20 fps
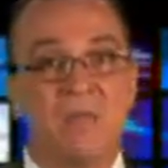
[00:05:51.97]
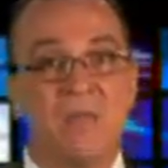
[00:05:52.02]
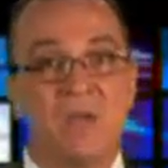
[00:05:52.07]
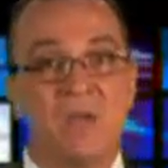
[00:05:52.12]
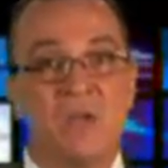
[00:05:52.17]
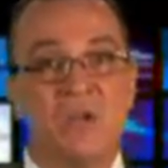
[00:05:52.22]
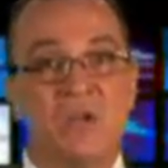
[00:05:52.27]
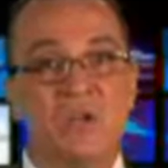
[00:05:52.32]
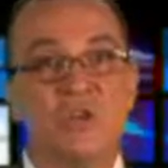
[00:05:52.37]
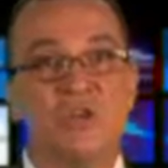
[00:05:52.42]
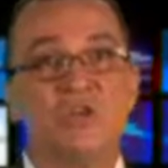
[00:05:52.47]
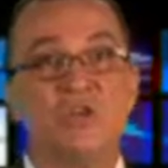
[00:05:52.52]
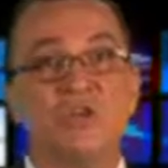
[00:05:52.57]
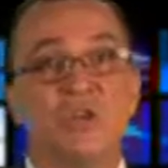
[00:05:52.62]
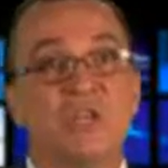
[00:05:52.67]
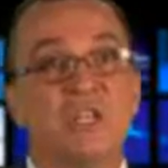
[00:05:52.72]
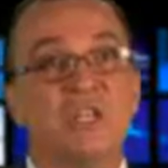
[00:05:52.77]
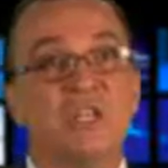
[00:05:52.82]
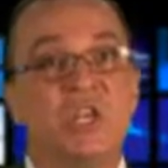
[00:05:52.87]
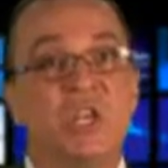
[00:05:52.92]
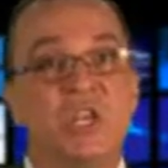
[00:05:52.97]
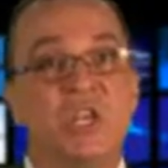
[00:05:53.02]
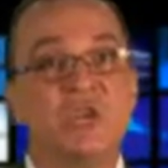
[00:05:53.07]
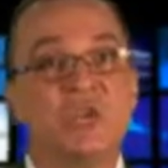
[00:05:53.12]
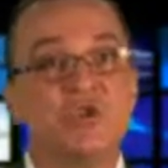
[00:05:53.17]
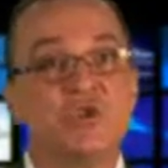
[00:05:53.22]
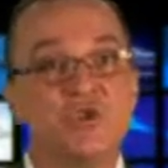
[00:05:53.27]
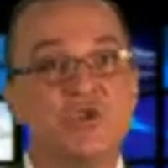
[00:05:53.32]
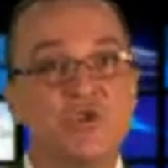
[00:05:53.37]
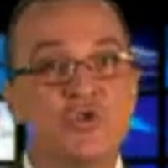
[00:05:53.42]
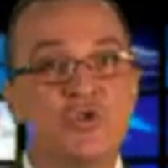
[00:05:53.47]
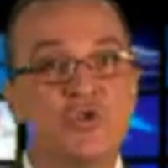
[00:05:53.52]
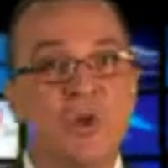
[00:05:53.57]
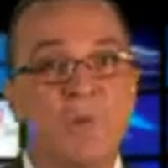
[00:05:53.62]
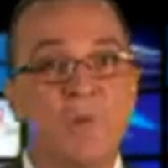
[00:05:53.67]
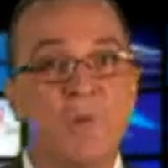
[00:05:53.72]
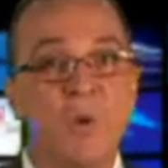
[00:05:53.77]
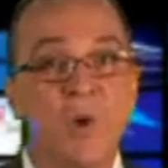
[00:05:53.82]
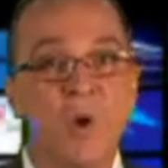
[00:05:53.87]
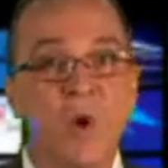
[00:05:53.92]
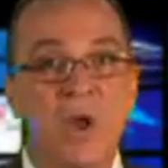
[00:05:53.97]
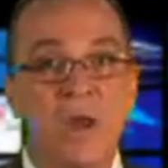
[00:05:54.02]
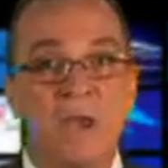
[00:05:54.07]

You should get to the point,